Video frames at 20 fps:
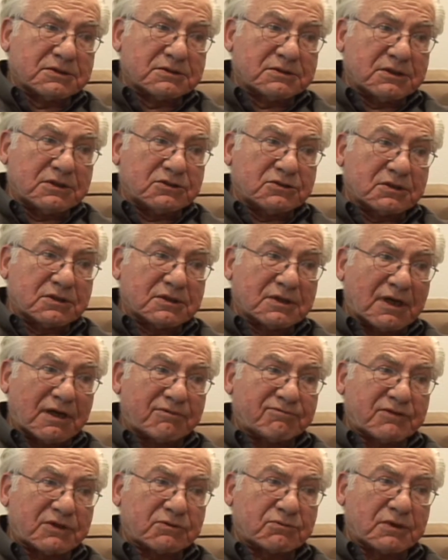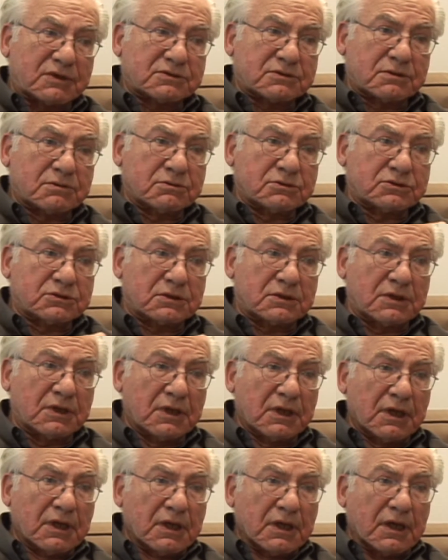to teaching conflict resolution.
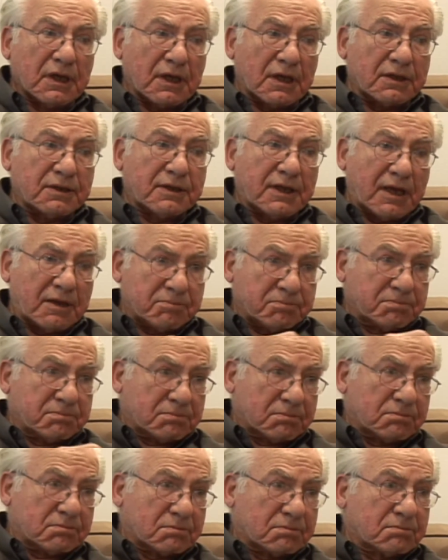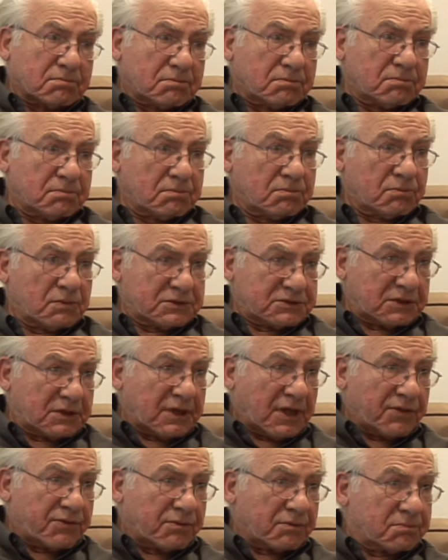And that was
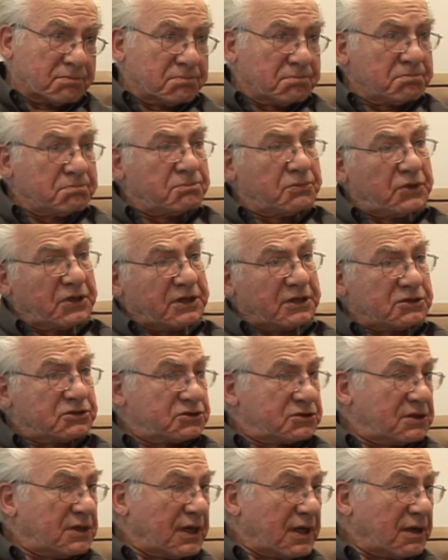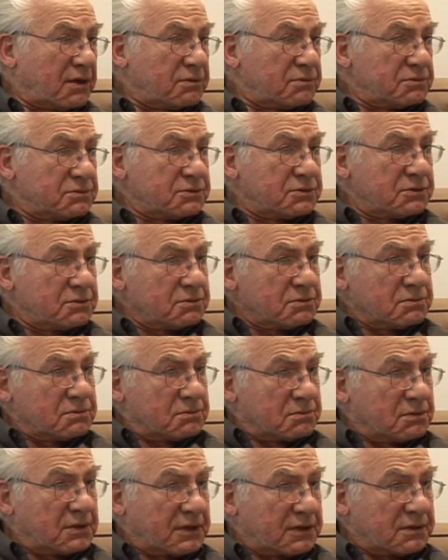another bridge now mm. to
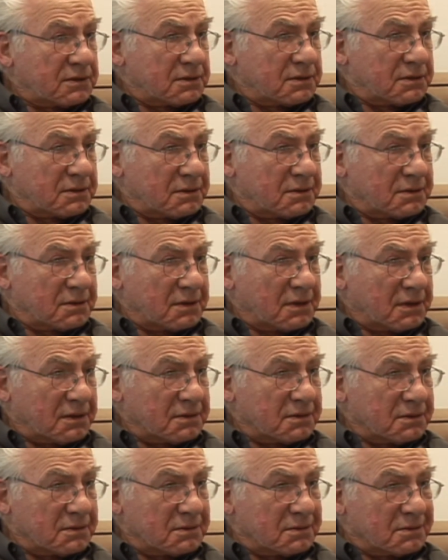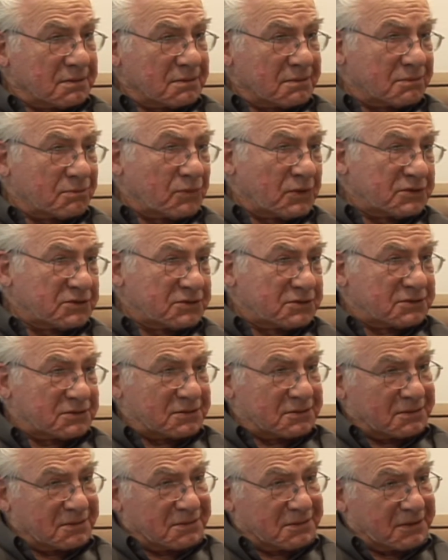what was
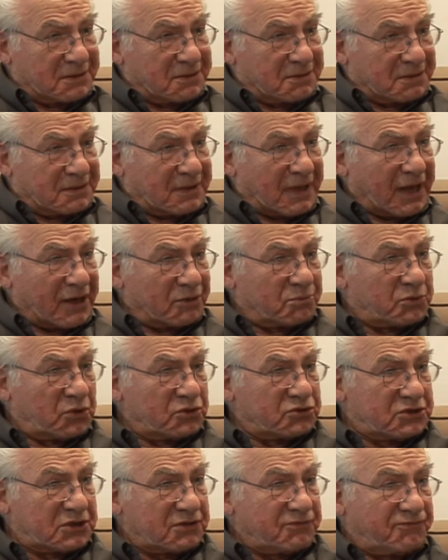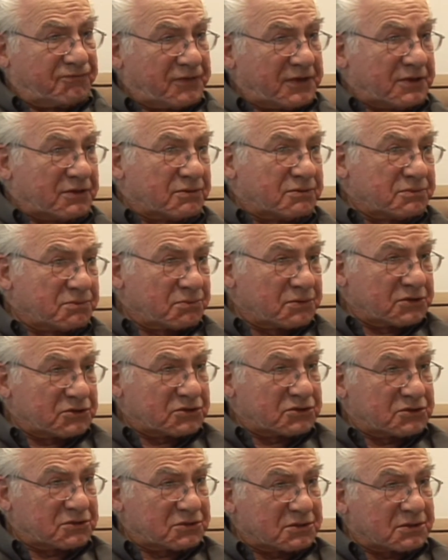the that emerging field, mm.
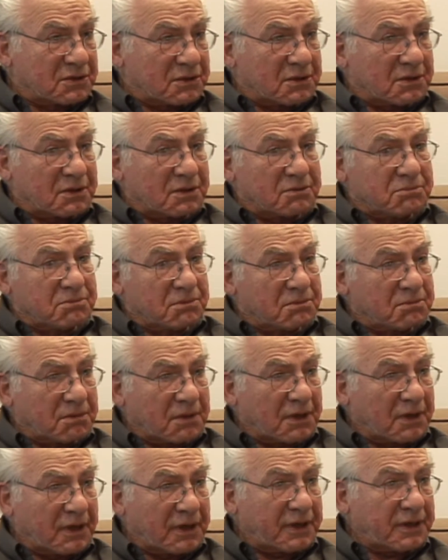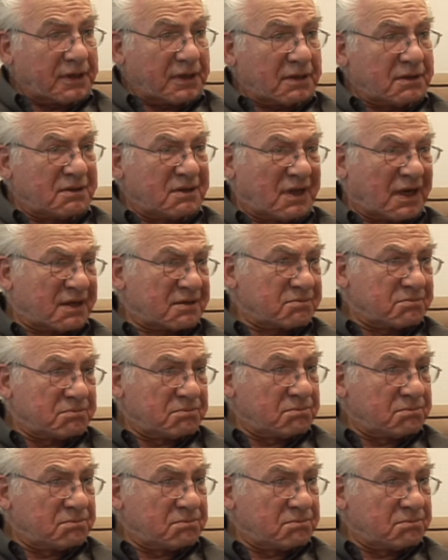which um, I had not